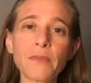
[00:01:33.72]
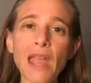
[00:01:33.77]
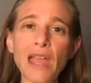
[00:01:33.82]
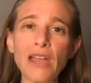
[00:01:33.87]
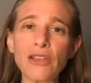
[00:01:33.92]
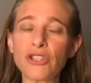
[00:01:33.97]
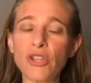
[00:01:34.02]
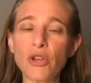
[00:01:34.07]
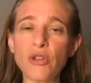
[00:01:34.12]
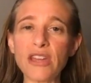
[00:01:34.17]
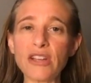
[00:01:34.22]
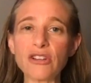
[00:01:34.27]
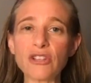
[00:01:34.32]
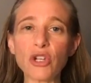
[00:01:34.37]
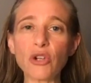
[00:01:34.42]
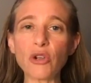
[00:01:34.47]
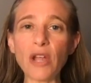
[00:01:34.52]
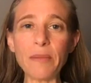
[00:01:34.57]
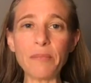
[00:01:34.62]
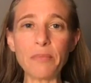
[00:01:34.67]
So there's
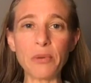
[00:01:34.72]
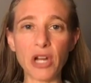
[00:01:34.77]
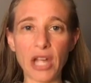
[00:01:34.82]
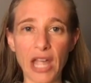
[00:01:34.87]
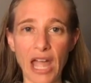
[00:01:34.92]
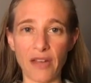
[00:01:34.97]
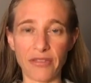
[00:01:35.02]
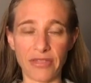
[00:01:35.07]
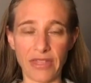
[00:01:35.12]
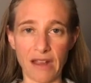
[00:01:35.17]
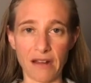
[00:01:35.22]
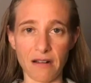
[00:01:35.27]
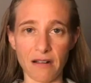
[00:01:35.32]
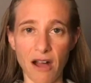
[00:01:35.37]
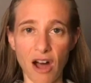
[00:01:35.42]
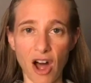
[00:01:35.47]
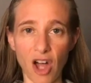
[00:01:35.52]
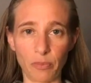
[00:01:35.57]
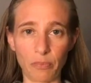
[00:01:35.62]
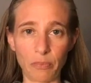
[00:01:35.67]
a great book out there
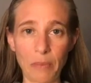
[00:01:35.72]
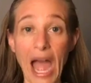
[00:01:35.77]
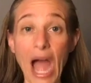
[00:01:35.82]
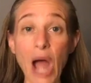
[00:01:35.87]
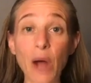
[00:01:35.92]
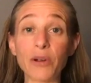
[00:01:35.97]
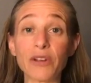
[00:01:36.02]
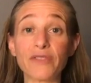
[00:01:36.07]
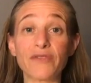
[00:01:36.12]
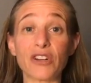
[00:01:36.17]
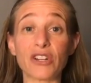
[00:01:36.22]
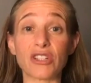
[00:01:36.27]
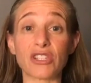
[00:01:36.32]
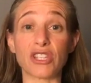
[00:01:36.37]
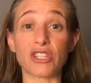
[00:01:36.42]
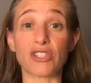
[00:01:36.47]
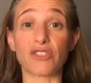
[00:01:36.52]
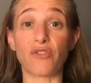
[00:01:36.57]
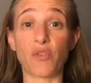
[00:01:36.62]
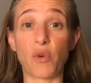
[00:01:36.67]
called Power
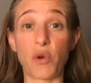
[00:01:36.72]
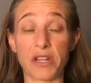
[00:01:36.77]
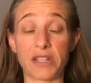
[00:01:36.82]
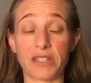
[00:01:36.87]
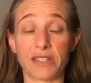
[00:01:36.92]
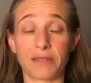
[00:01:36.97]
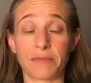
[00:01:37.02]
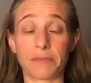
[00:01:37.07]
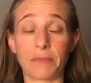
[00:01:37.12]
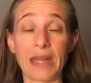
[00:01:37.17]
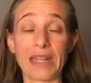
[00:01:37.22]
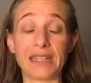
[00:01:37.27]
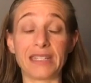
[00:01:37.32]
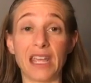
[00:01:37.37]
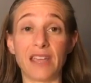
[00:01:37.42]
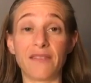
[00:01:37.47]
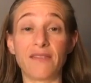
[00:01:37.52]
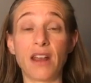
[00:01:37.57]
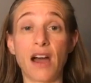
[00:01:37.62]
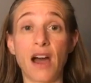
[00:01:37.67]
versus Force by
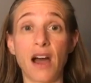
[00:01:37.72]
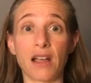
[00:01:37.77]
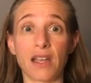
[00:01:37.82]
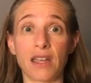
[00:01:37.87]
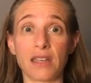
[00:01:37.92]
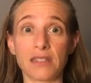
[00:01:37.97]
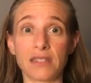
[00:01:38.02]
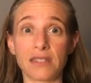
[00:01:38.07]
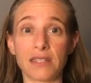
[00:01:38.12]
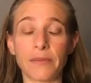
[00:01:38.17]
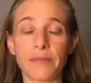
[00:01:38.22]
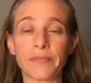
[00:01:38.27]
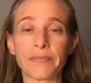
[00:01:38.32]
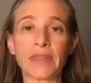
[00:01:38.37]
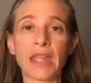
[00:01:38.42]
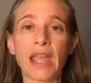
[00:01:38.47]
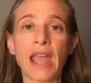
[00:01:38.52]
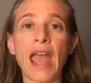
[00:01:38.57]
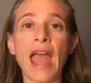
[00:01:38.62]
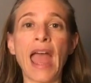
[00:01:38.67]
David Hawkins.
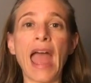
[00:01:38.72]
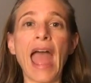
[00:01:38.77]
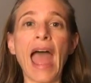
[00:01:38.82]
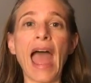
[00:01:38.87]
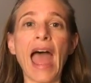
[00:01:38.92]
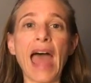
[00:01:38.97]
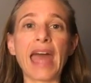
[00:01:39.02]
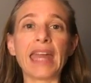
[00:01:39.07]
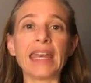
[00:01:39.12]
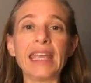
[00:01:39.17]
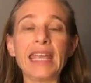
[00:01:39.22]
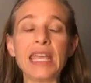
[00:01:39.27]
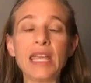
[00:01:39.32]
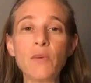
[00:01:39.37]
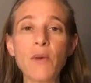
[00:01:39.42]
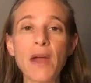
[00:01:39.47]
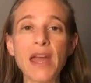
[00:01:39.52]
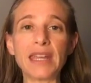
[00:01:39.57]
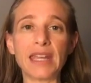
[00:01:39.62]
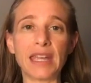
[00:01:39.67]
And he
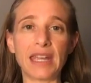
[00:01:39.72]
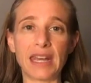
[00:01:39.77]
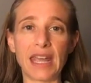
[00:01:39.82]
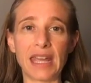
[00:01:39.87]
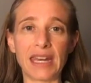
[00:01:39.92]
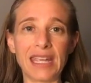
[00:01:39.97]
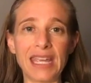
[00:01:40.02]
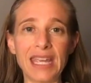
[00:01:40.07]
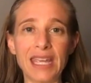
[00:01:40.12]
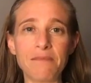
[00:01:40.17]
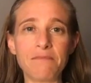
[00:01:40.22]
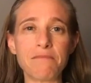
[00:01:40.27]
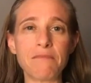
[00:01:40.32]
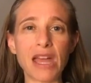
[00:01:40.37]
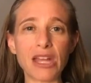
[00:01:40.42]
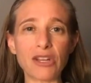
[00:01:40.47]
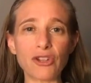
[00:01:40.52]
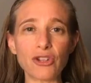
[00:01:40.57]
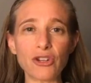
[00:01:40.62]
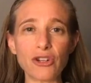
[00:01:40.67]
went in and he
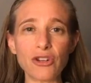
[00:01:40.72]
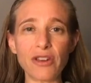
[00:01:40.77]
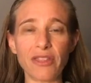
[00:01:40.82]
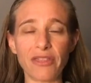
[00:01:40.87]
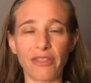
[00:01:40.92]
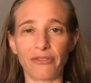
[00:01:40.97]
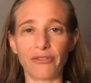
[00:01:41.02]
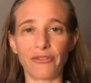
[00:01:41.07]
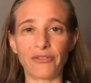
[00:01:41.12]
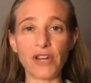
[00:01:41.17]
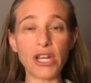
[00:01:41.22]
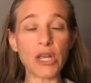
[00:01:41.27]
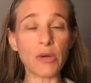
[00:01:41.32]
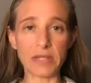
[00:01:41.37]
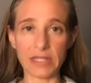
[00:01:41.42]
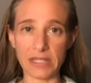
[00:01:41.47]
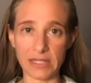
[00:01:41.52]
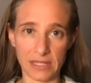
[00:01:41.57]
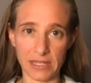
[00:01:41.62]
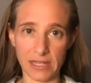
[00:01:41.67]
measured the
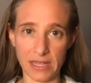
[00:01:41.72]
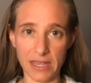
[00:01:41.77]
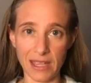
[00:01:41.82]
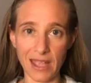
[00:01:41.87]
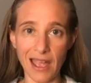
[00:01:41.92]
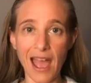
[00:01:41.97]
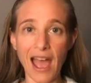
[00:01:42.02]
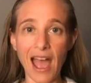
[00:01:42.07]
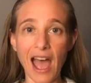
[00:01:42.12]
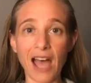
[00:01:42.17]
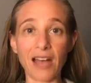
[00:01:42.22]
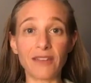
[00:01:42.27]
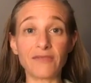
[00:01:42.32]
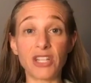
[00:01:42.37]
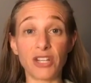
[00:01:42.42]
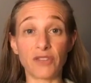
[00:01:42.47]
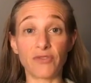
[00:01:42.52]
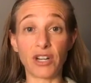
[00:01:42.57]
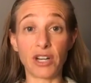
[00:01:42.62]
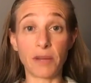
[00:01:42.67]
frequency of
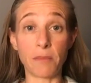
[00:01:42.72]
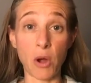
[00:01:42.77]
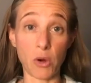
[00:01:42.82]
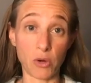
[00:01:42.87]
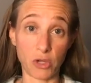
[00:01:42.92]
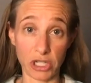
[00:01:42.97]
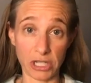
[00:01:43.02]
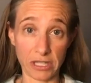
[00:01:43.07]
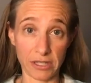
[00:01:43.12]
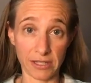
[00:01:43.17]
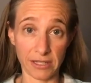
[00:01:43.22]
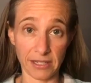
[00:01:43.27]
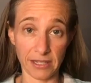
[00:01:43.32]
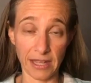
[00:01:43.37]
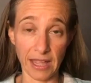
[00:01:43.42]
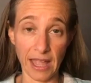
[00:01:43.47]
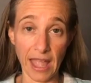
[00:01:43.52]
different emotions.